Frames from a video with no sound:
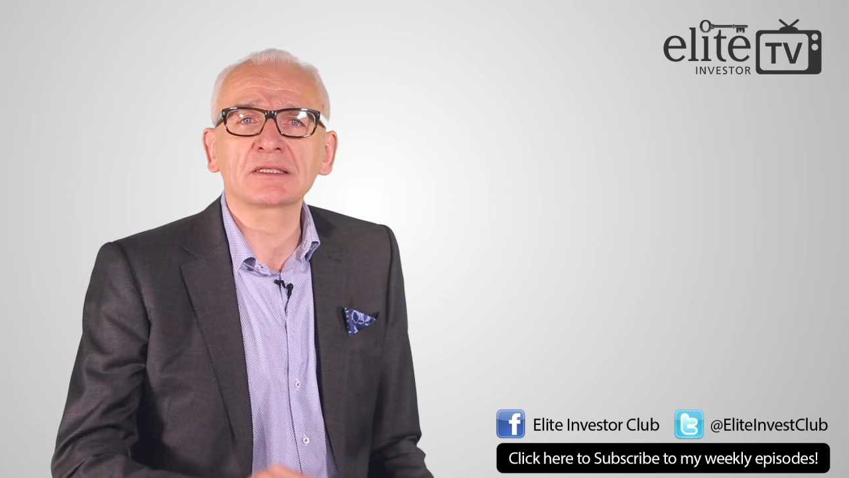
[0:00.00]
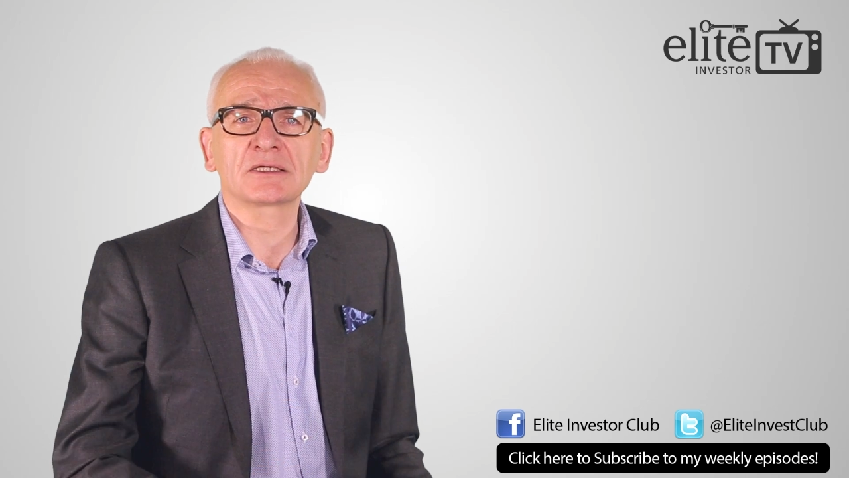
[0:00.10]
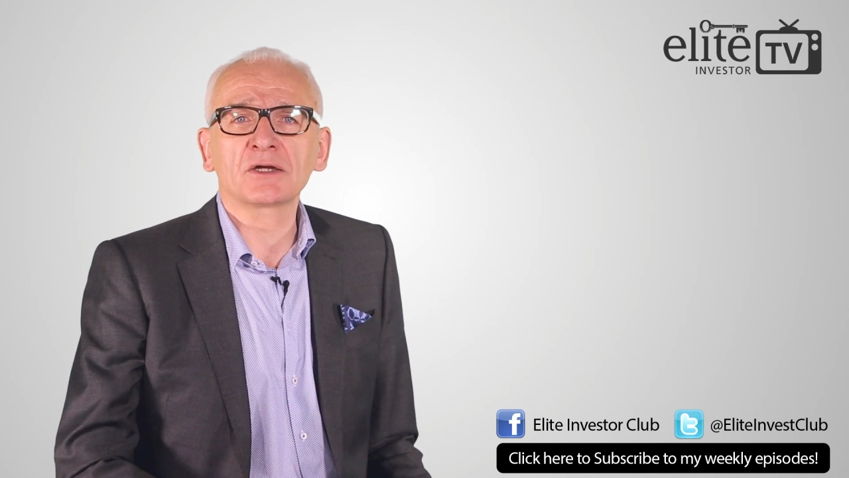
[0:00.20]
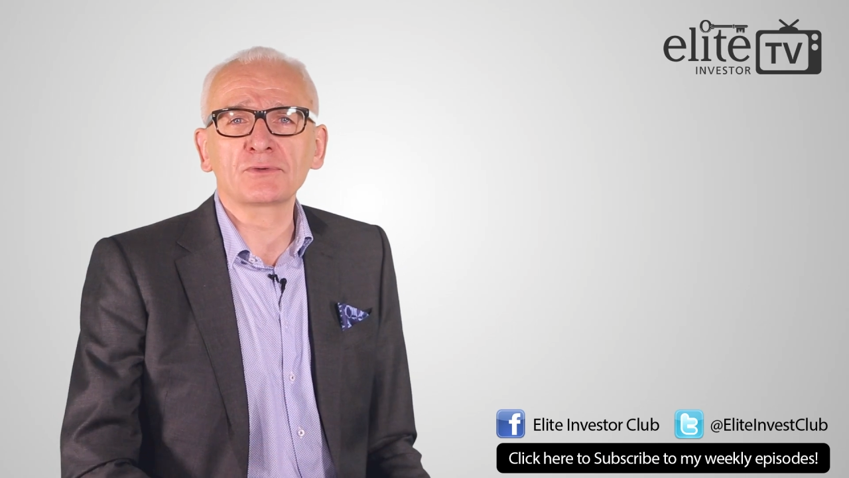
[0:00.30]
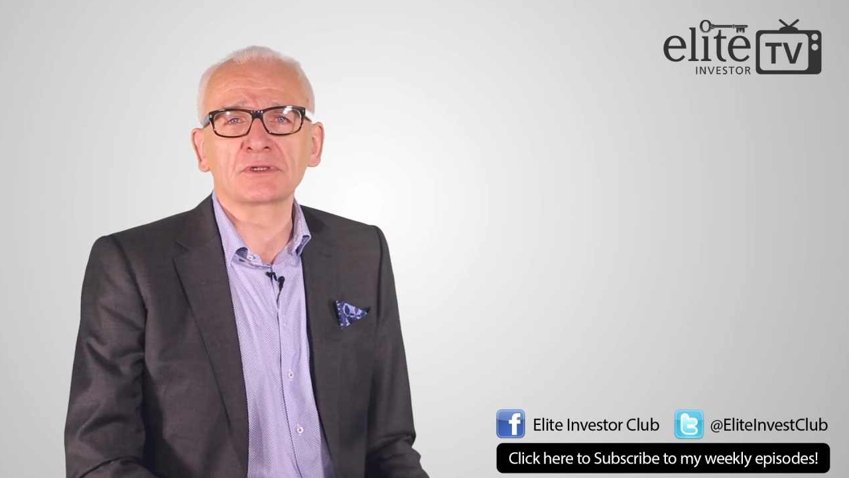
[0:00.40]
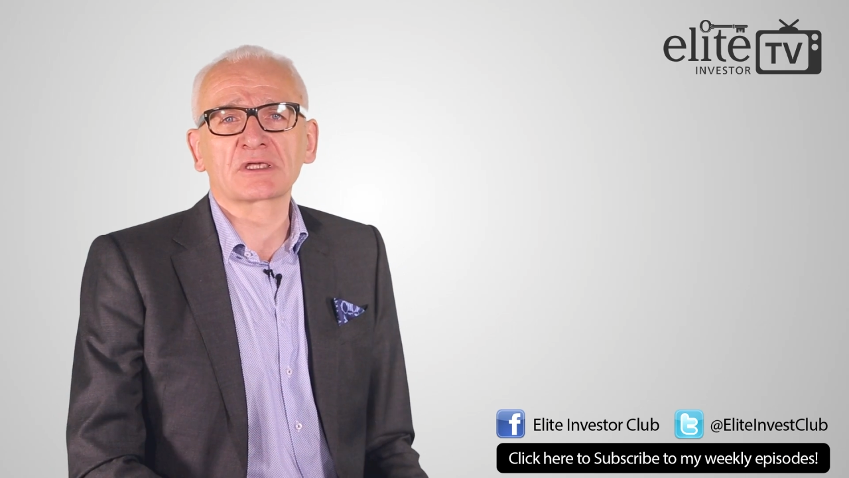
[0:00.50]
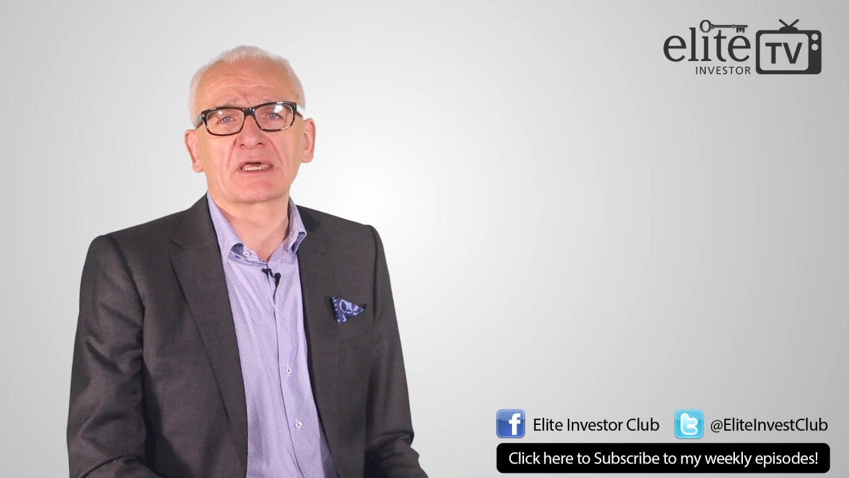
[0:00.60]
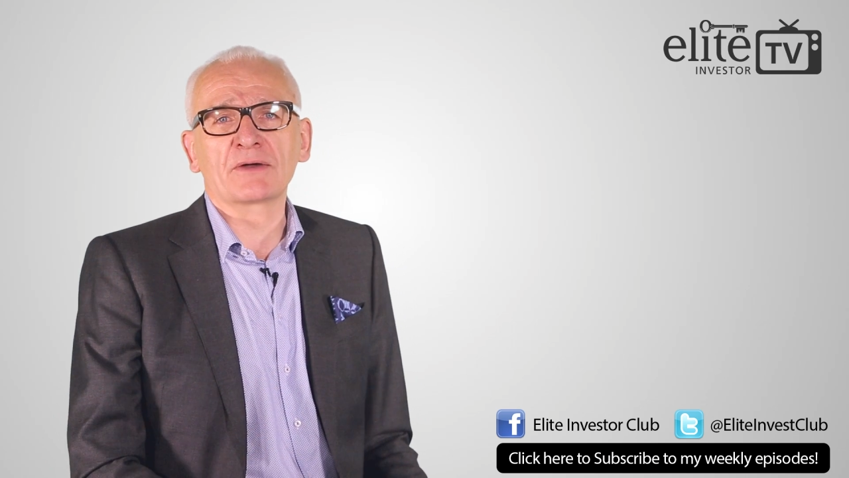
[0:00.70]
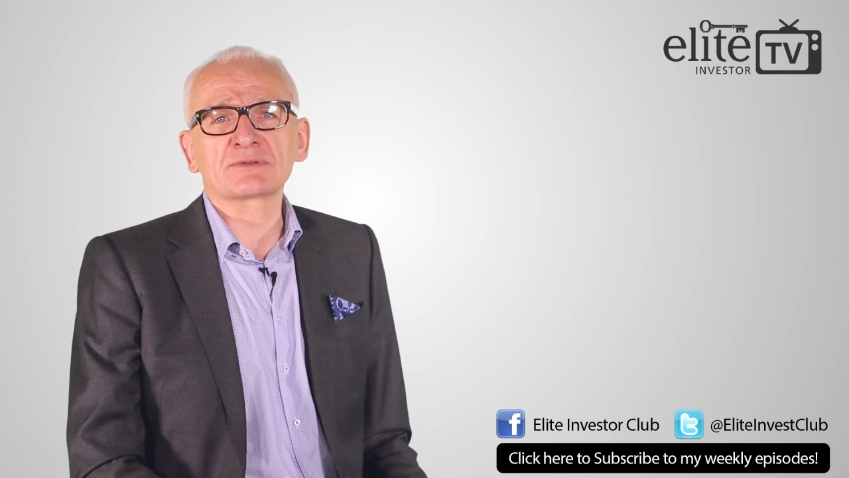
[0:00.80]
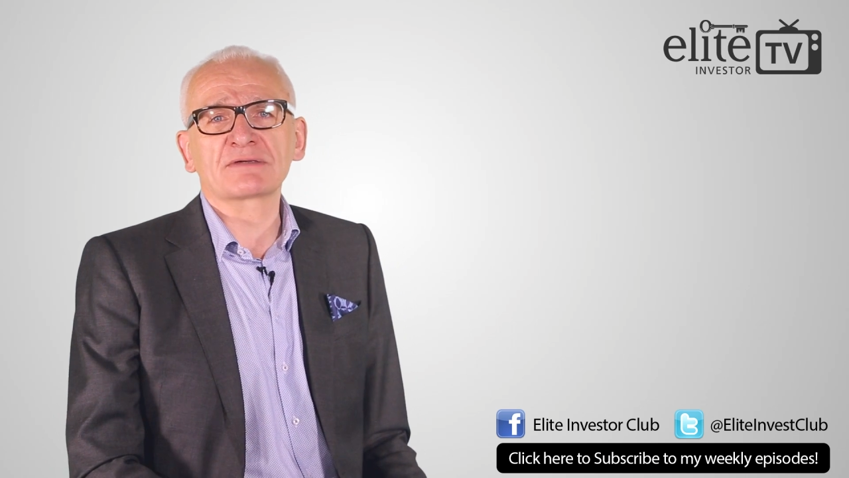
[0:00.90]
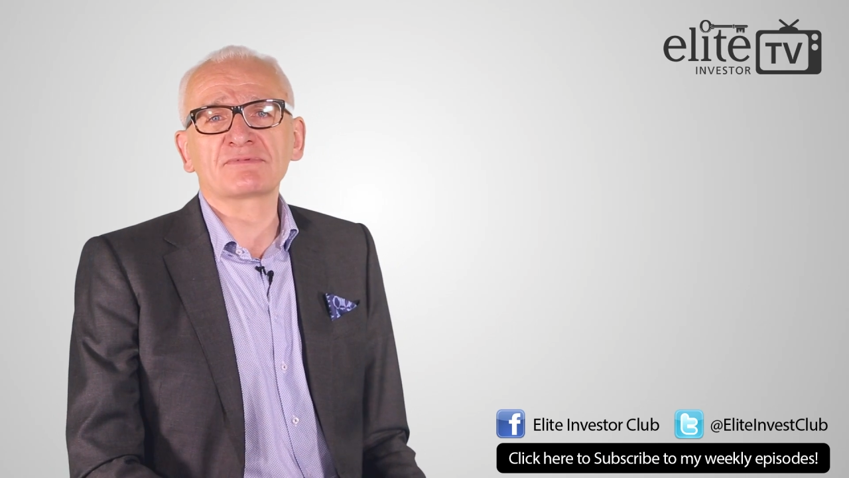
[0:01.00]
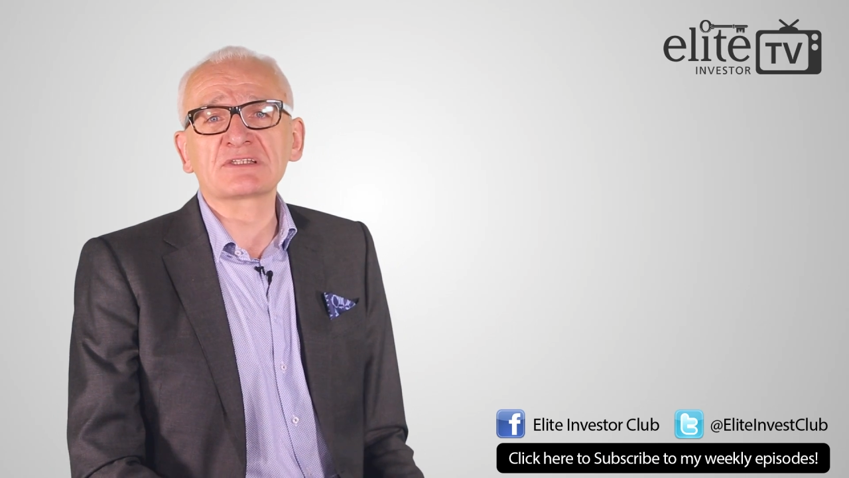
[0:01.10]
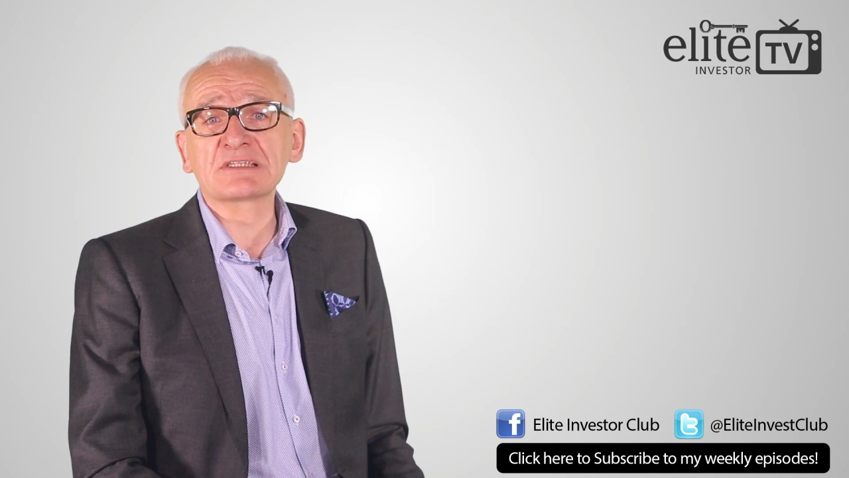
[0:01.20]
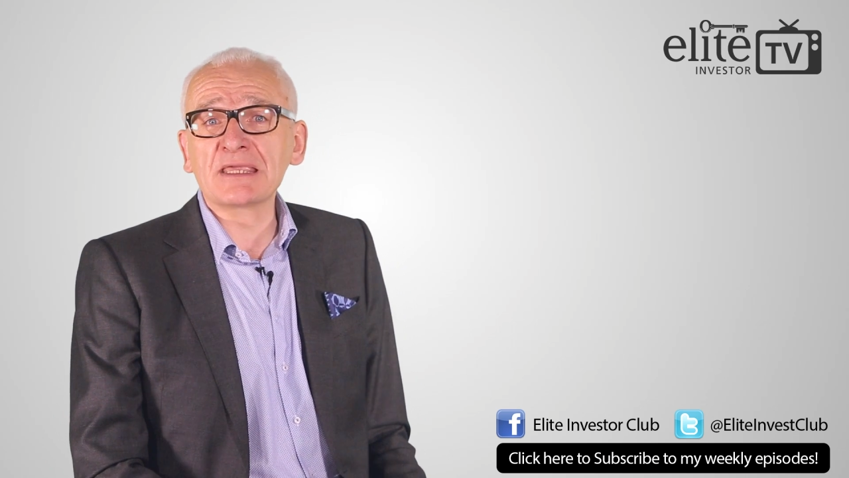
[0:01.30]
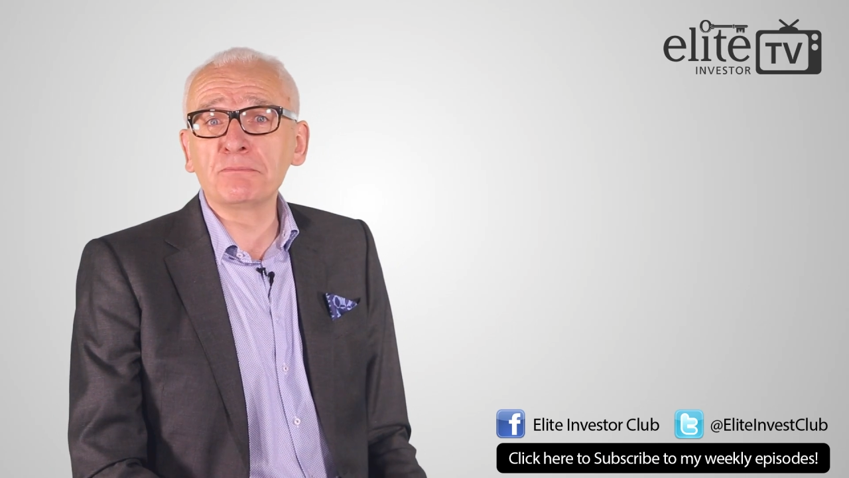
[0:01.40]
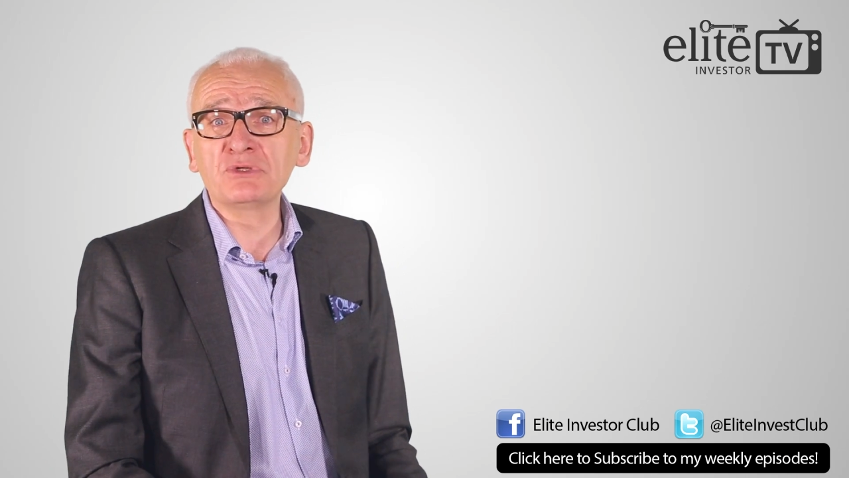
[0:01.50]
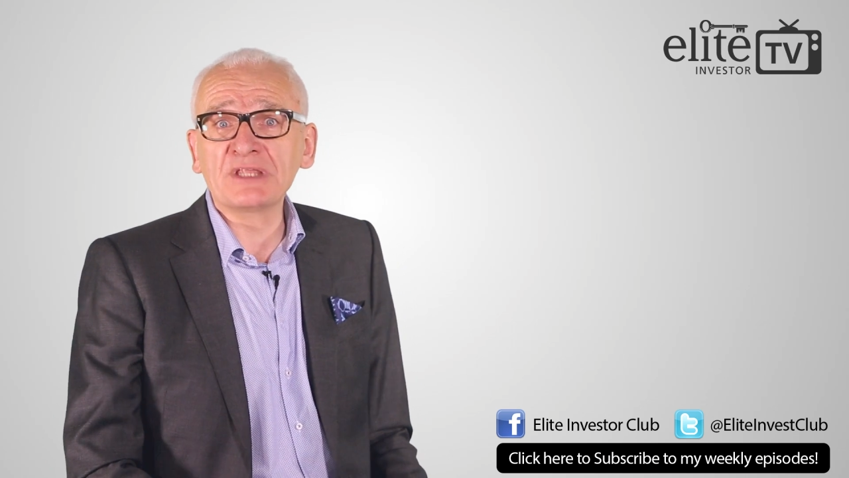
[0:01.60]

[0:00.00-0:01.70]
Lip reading: current accounts have the same